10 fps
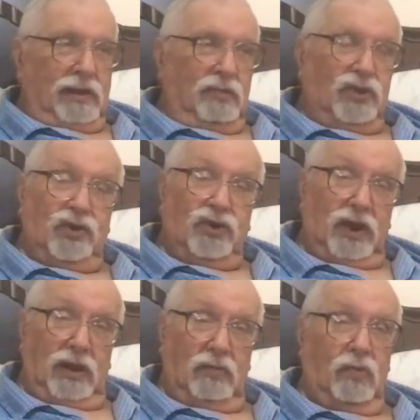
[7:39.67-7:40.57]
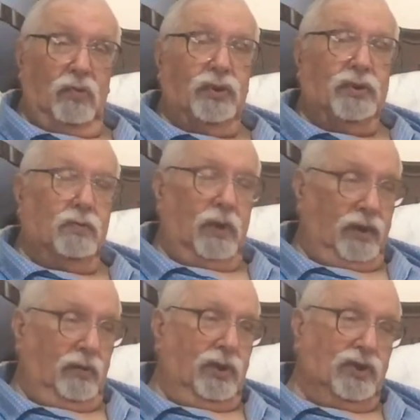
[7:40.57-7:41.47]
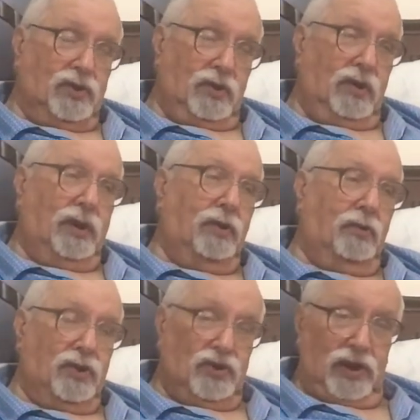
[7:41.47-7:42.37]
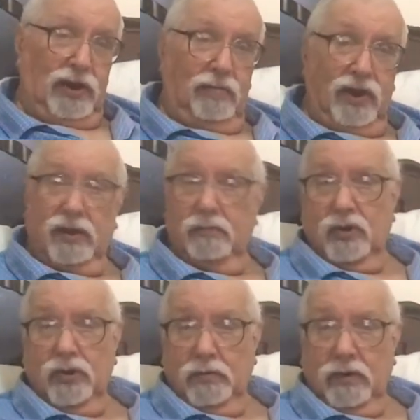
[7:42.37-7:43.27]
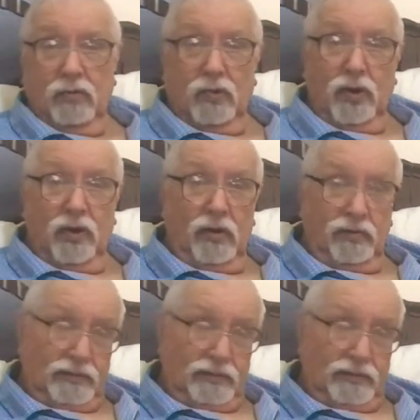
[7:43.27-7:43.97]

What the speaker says: was in shallow water, went on its side on a sandbank, and most people got off.